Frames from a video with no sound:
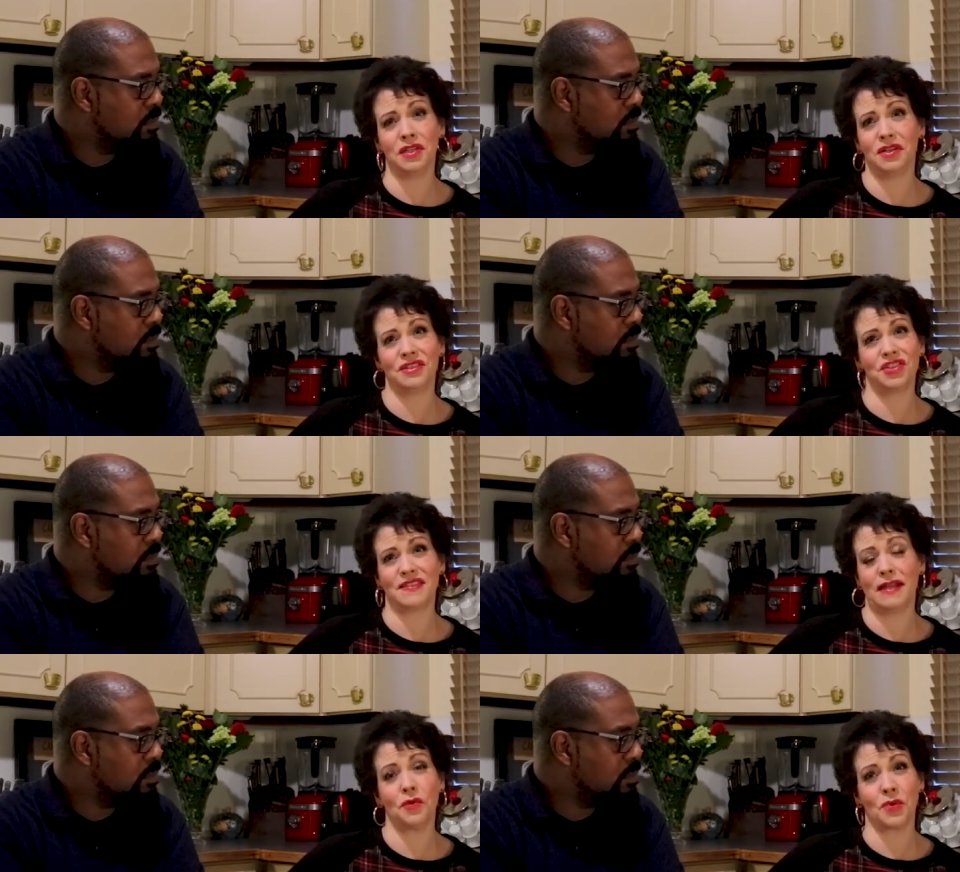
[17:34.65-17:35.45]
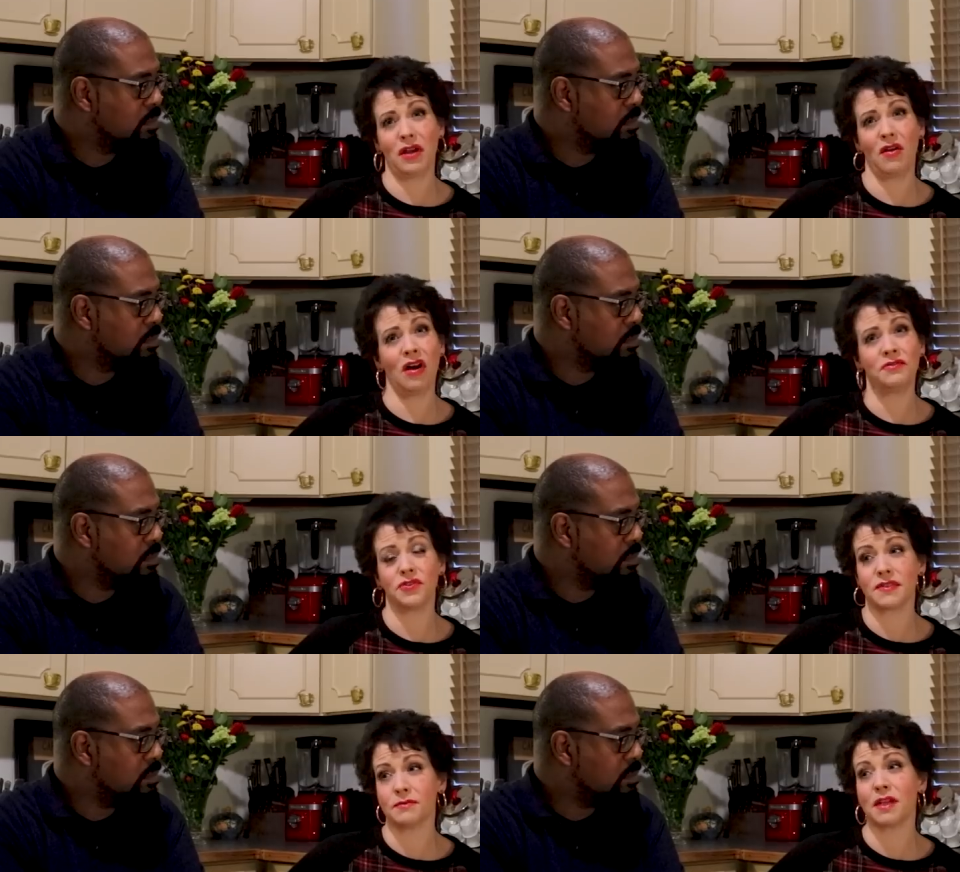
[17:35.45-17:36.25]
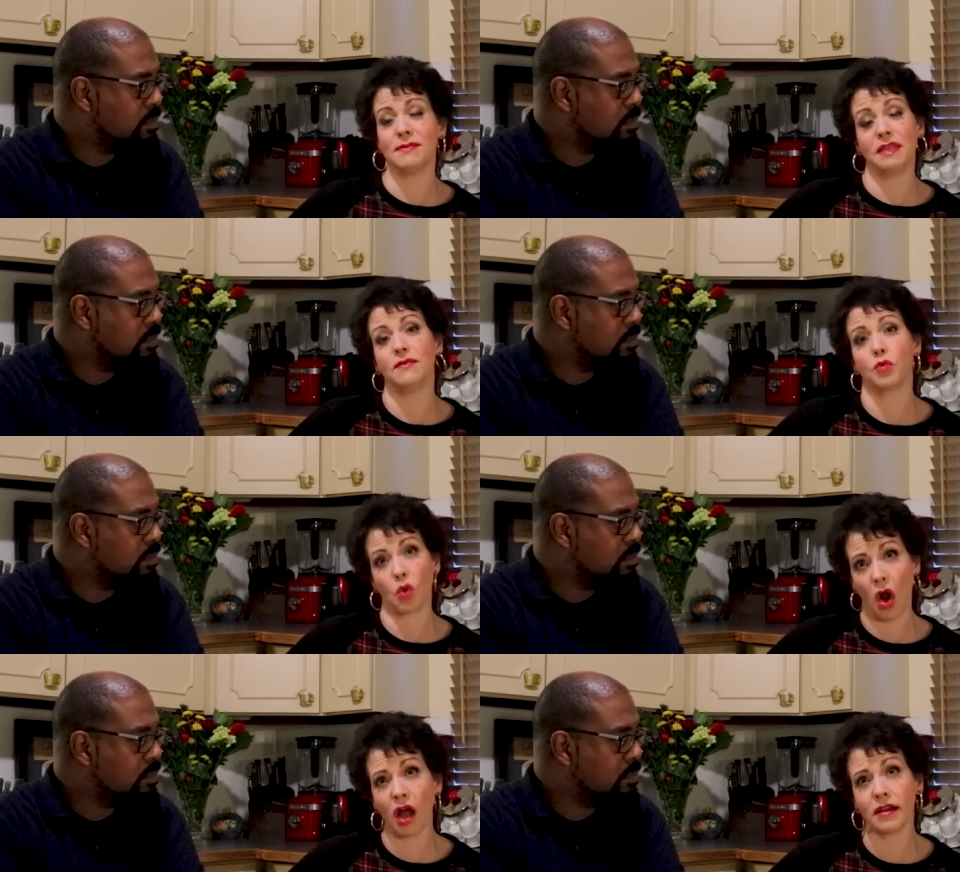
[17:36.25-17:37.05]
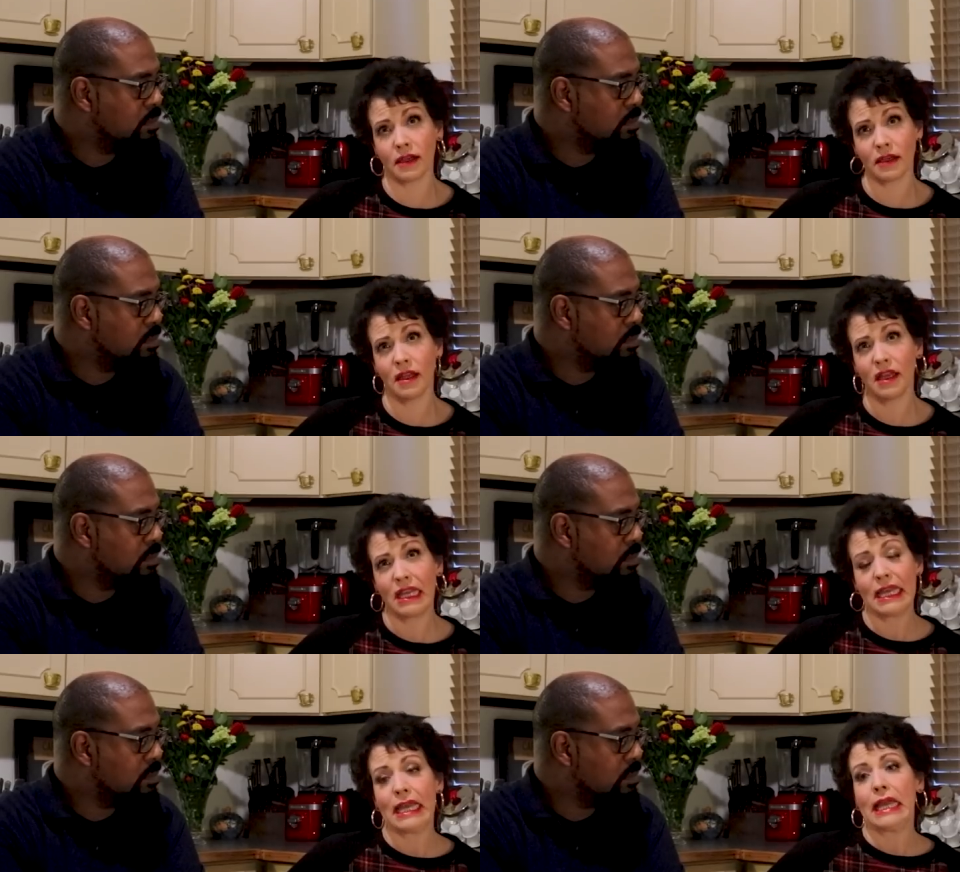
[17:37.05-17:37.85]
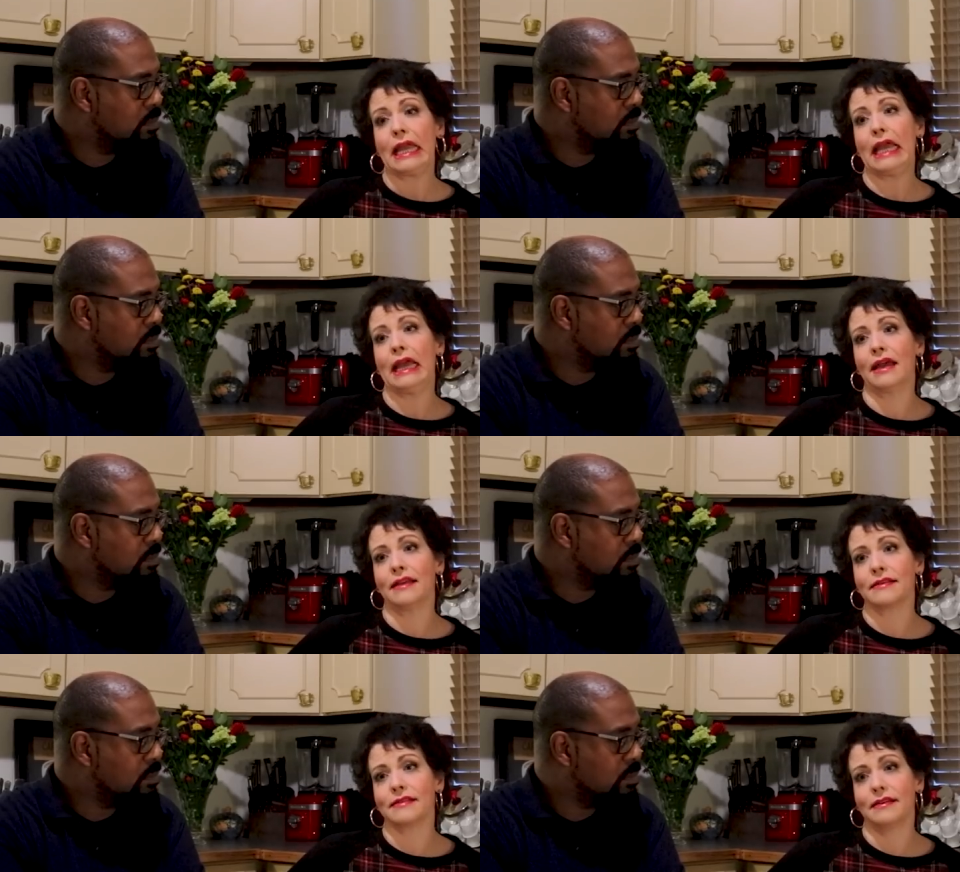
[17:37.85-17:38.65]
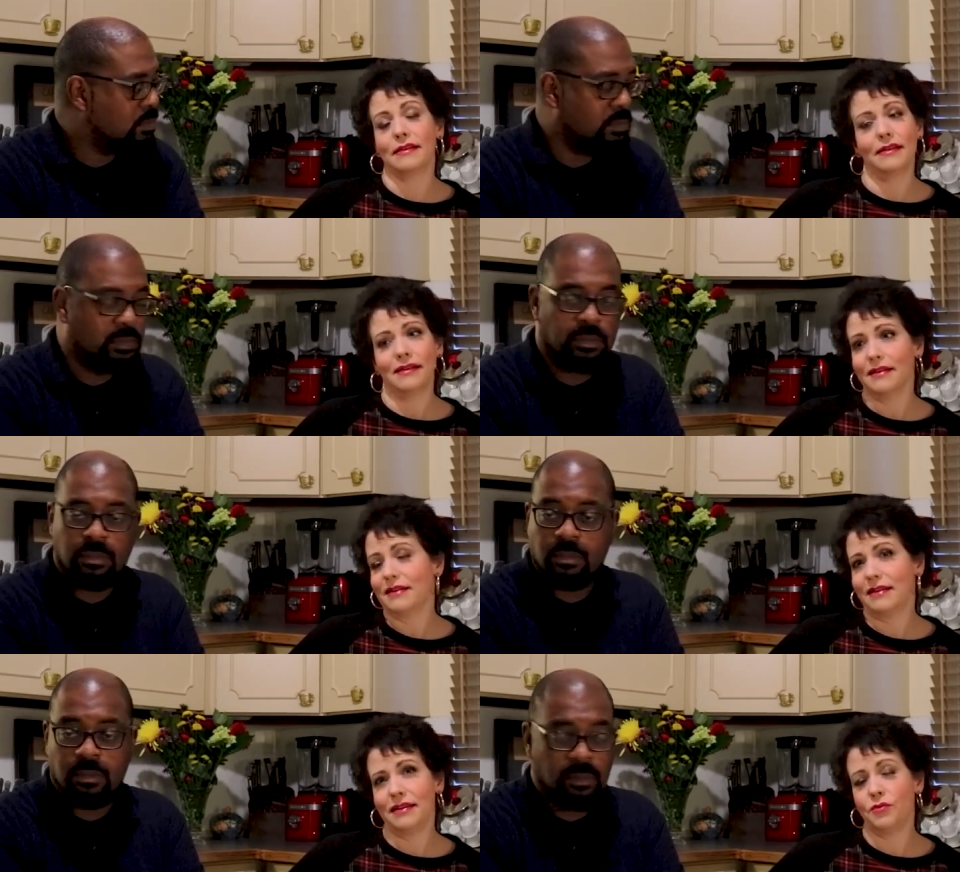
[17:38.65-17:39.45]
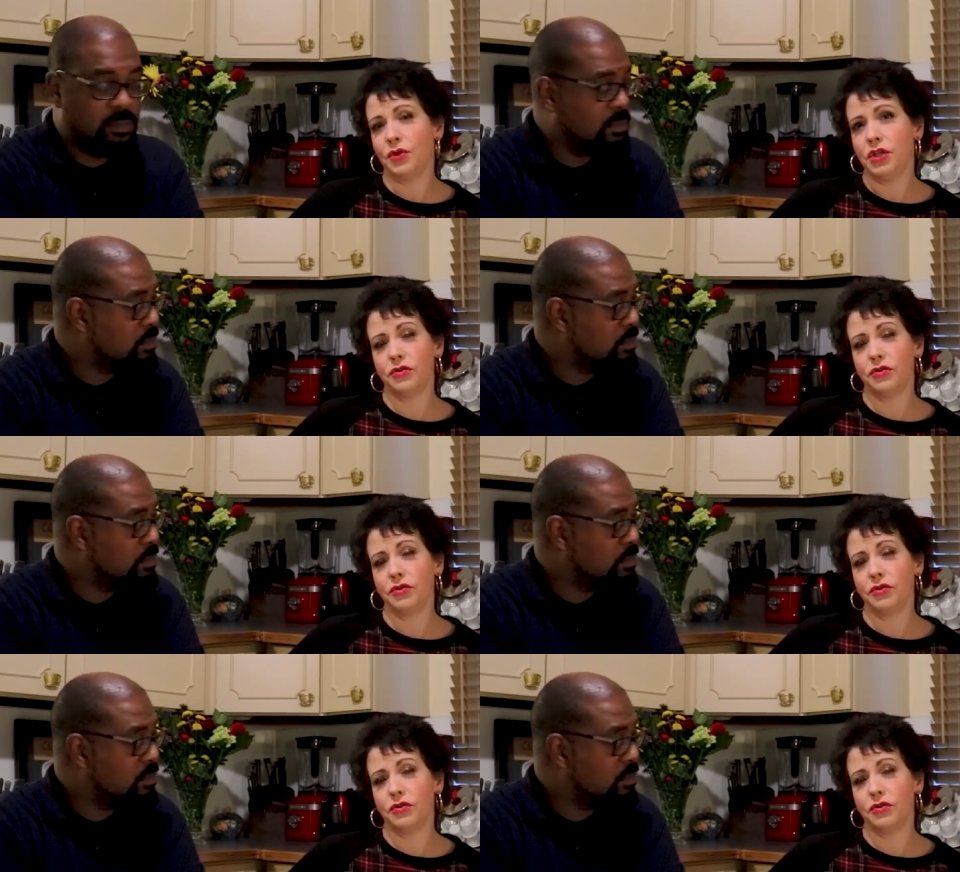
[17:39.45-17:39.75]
Speaker 1: can look just downright awful, sometimes even rotten. And when